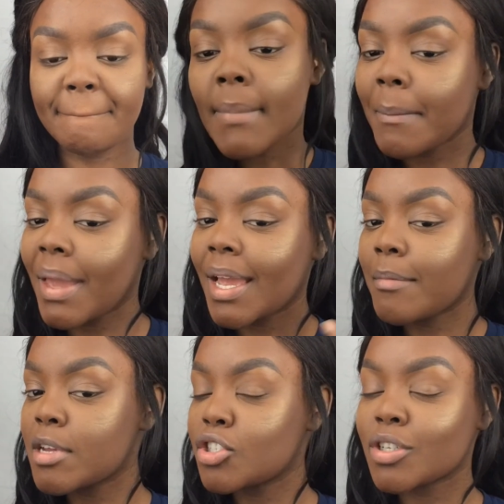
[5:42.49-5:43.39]
My
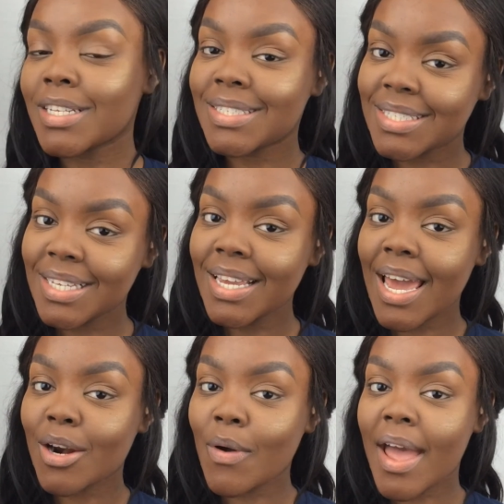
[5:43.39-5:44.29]
makeup, as you can see,
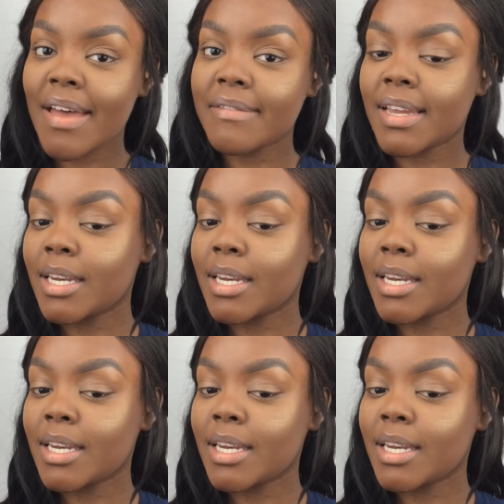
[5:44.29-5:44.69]
I don't have